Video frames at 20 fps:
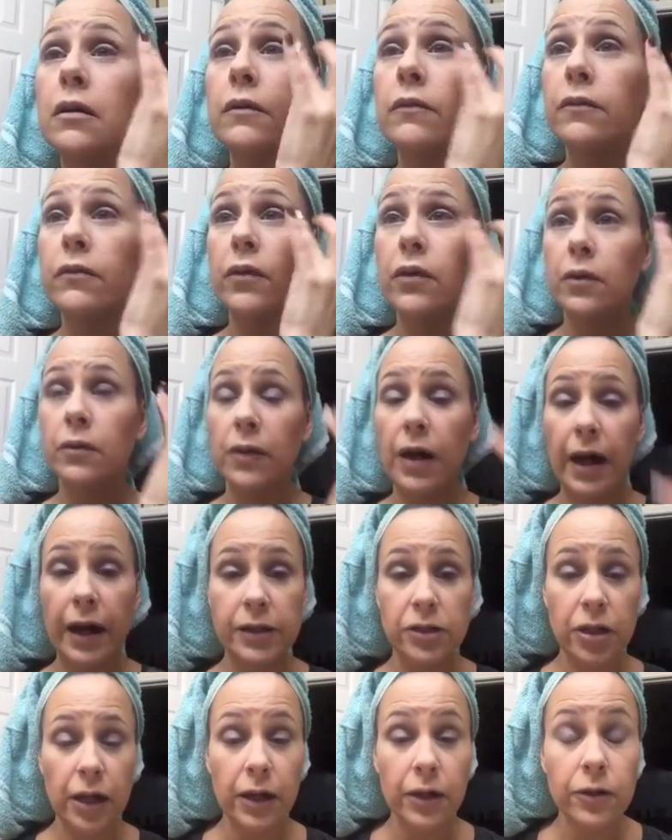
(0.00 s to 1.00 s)
For
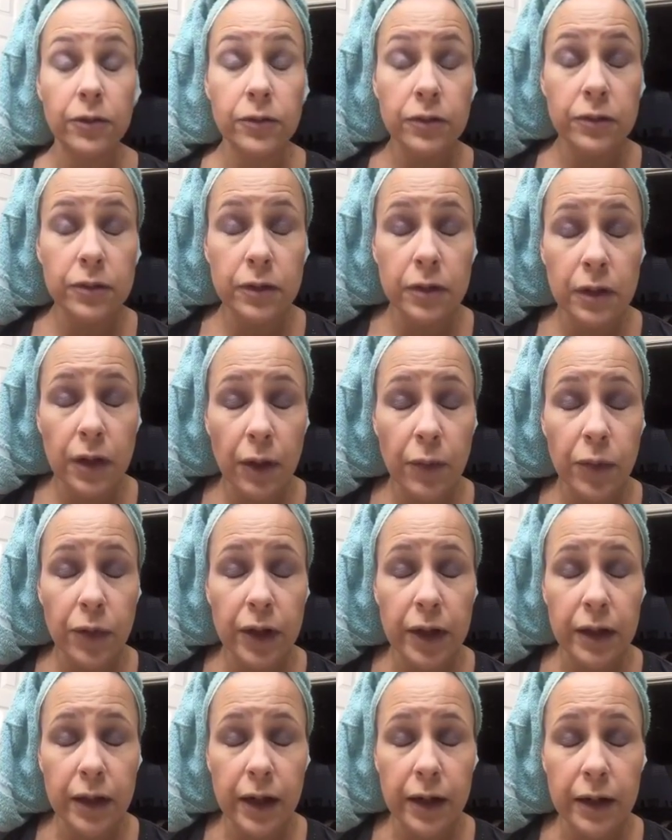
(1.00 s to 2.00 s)
eyeshadow, how
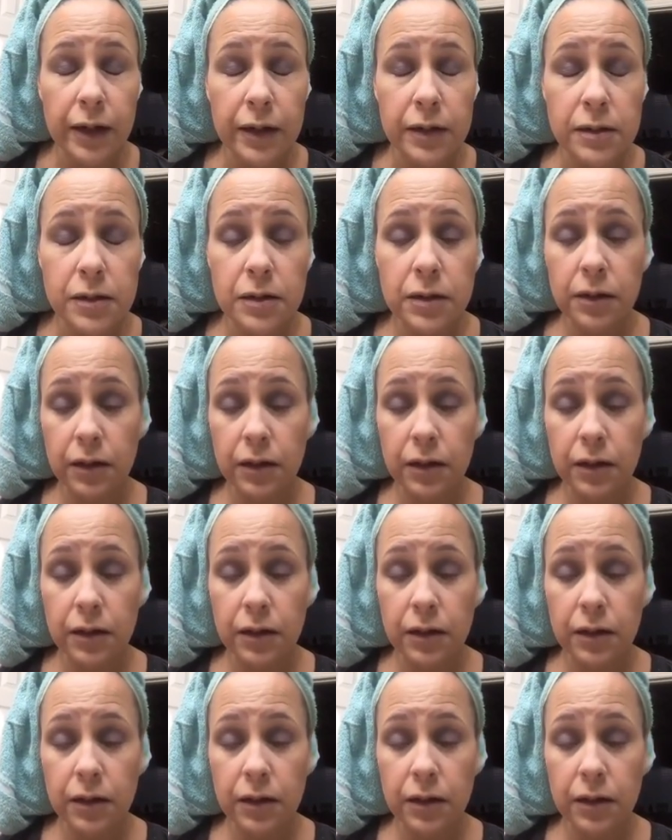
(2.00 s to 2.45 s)
pretty that is.